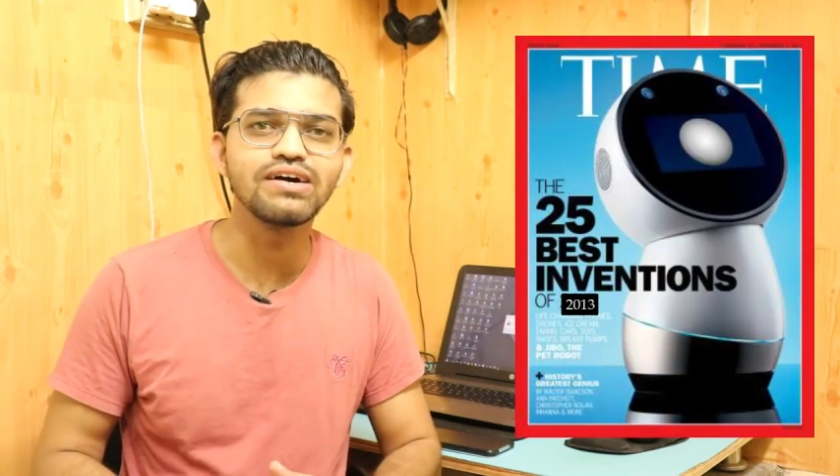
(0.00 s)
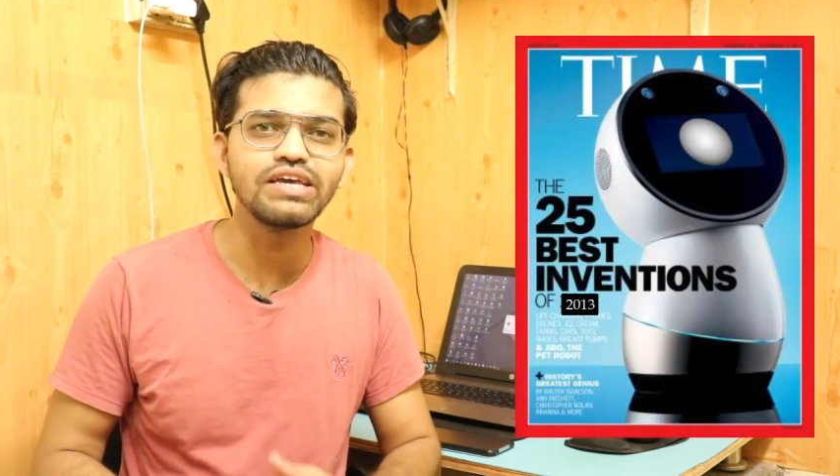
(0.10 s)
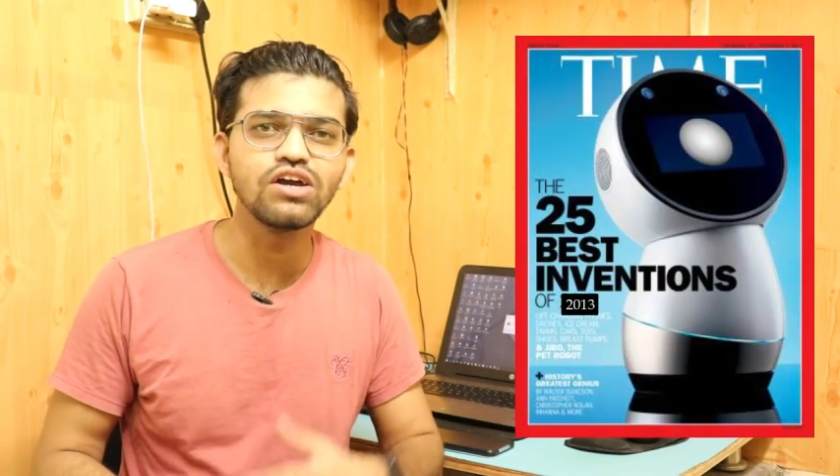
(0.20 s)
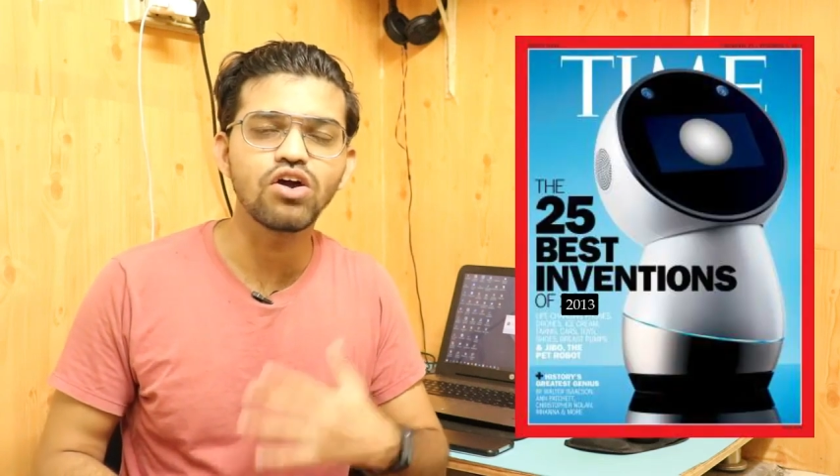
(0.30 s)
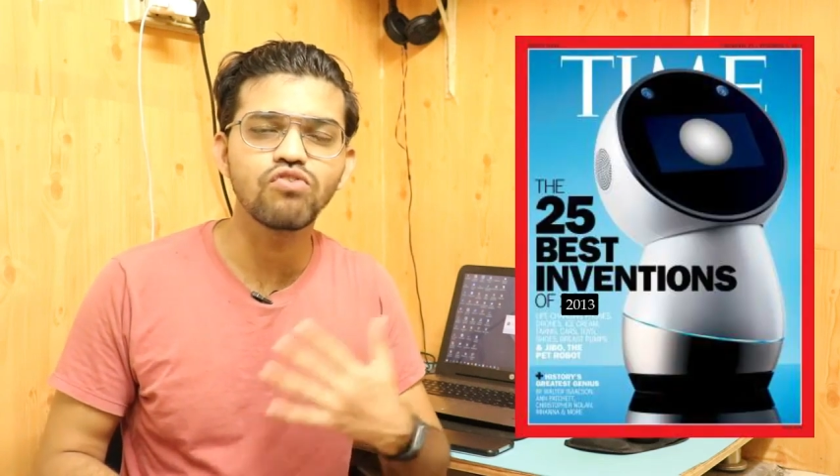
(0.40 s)
the
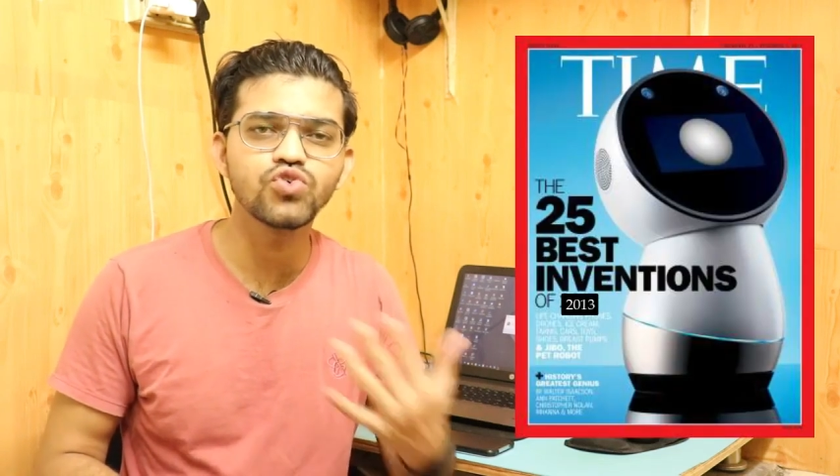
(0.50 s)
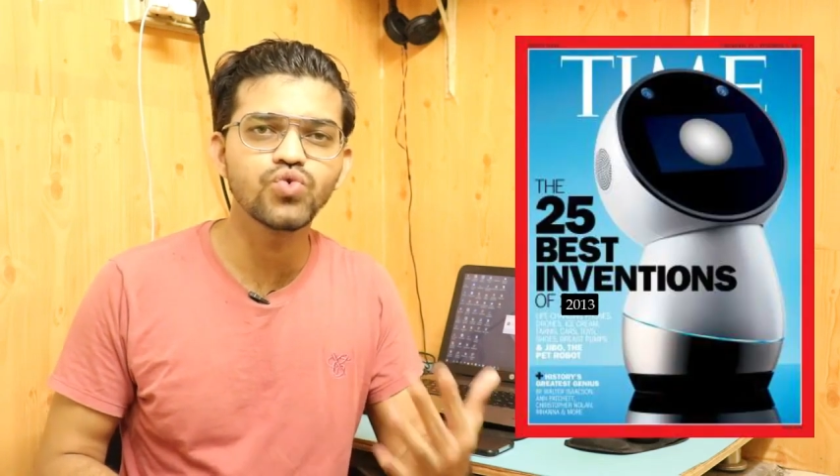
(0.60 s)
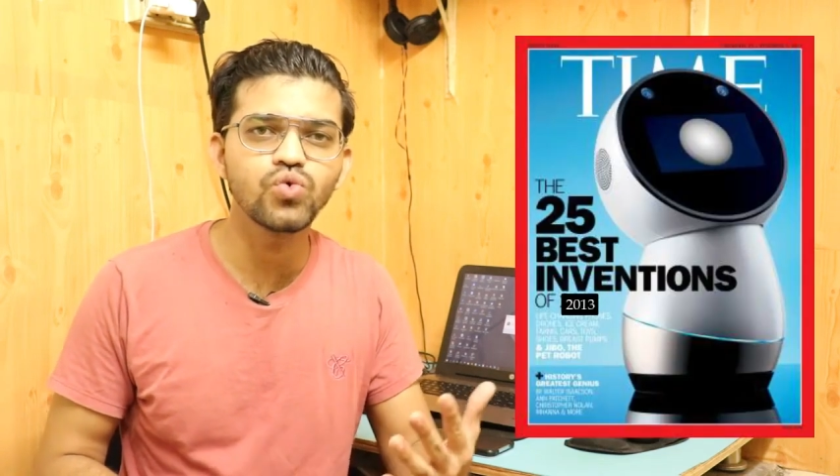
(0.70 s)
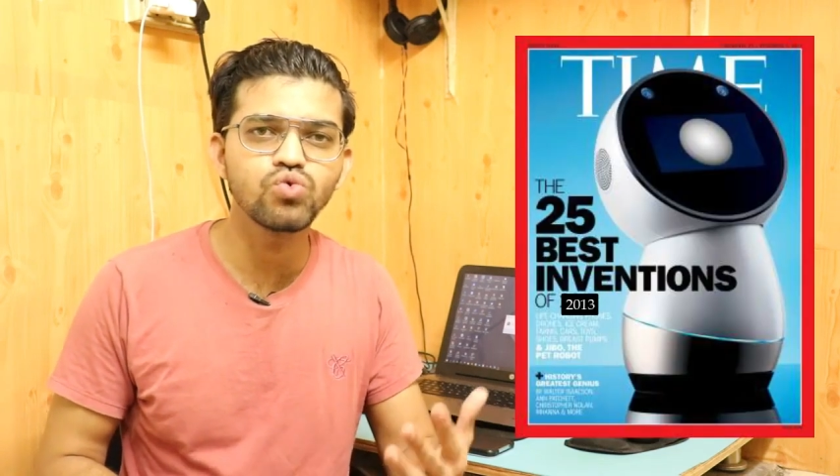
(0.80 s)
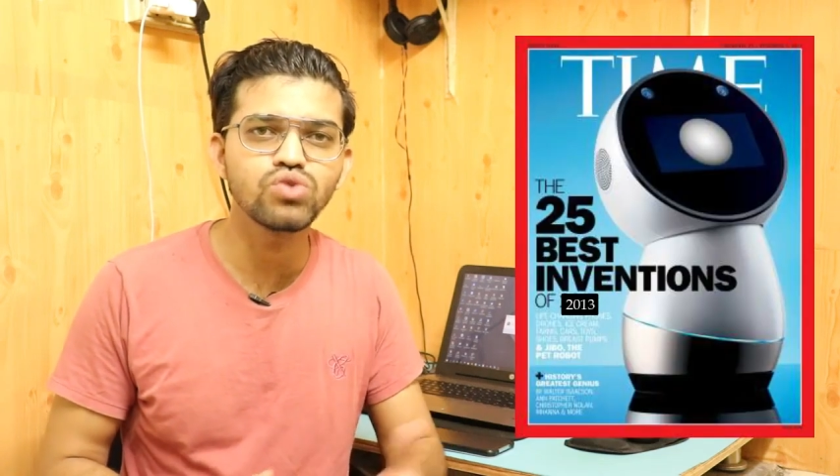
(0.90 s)
year of
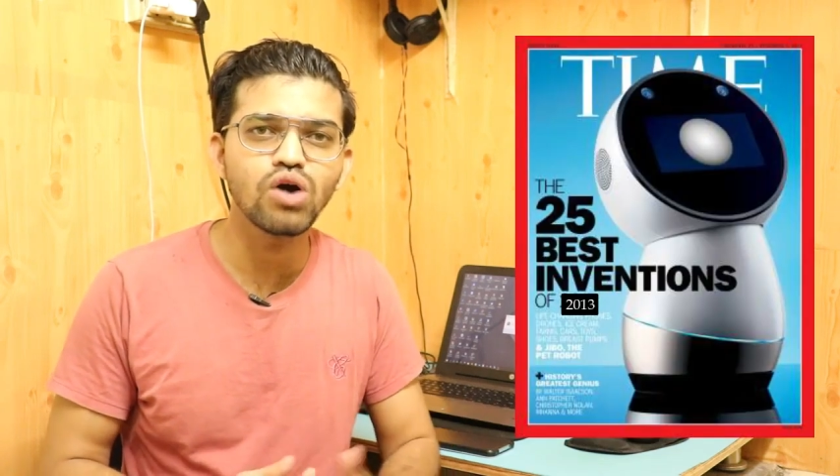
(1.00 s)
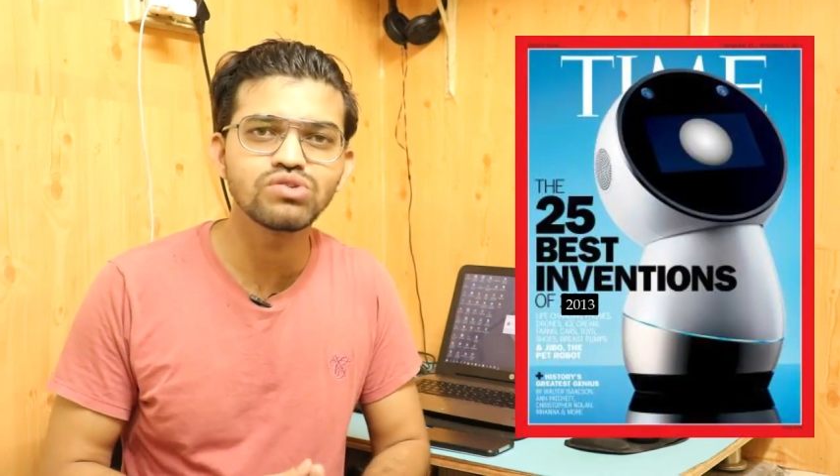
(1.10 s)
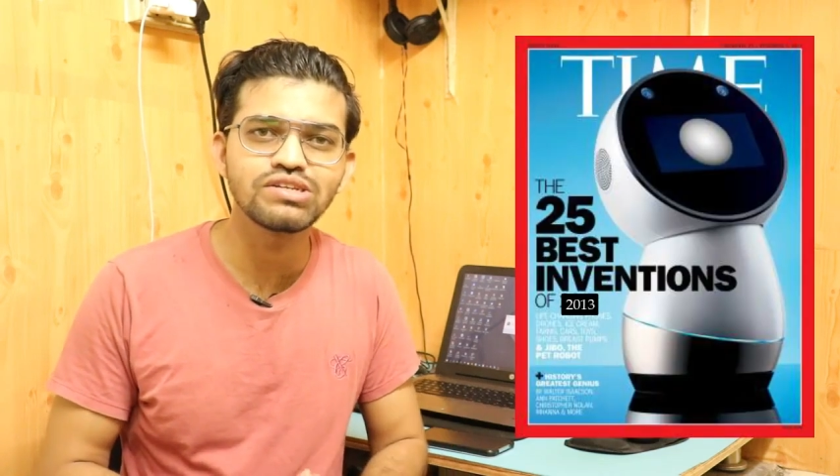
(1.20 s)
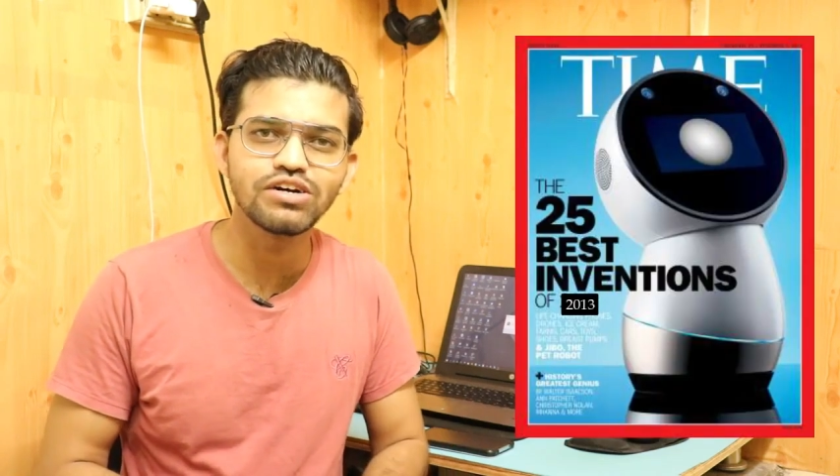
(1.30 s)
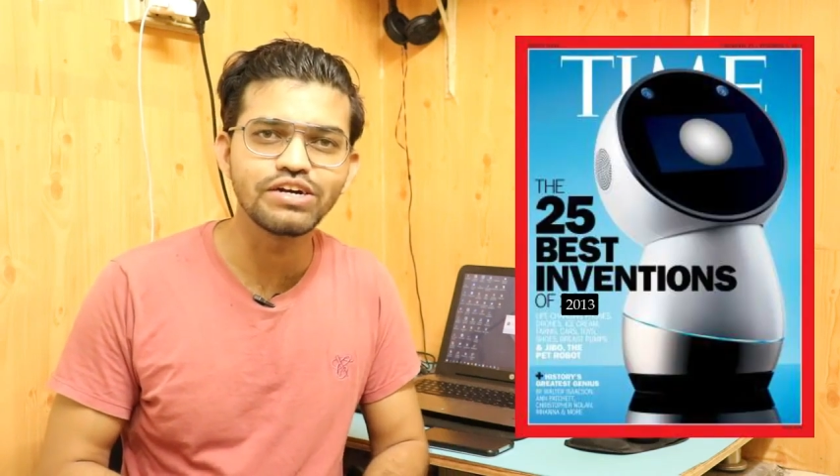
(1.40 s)

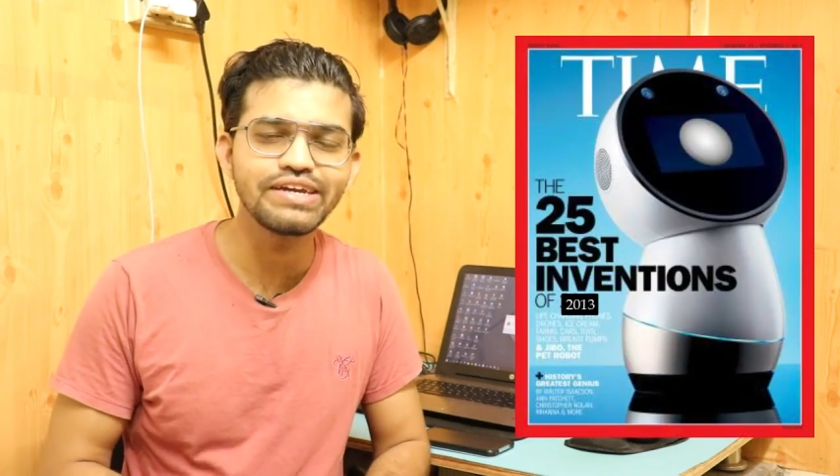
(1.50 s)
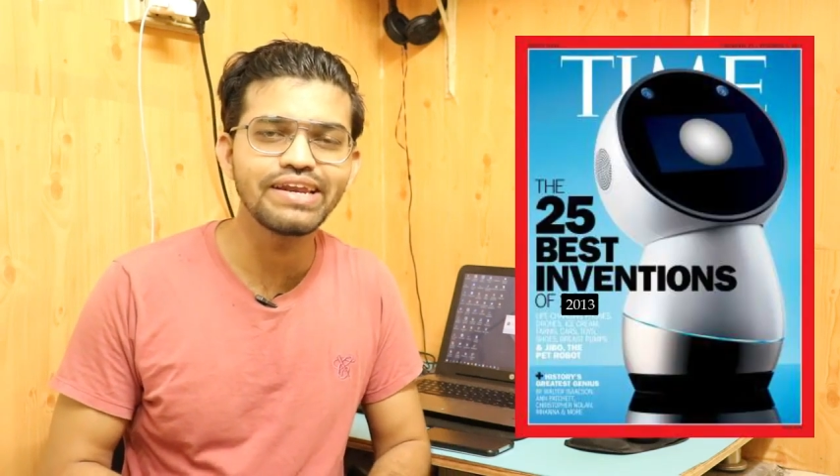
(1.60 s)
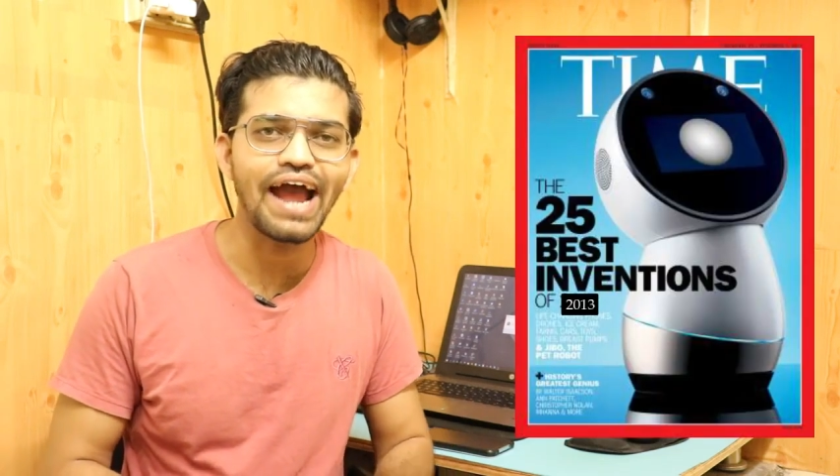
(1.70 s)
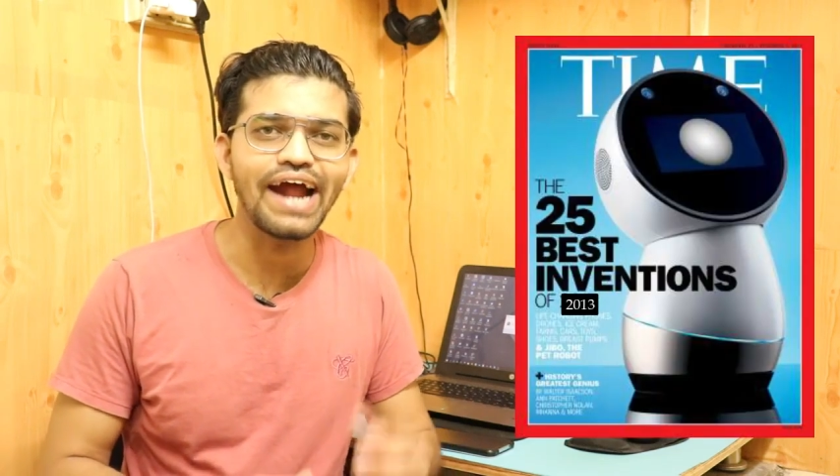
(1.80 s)
2013,